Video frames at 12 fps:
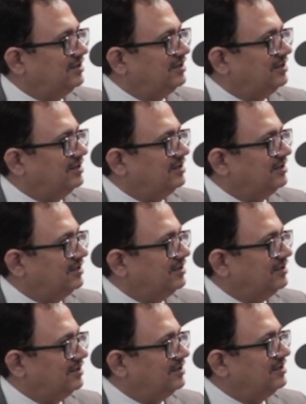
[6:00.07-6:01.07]

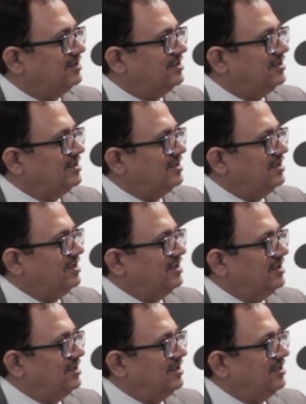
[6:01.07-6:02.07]

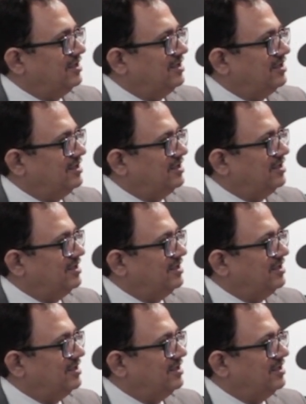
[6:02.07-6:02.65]
(not speaking)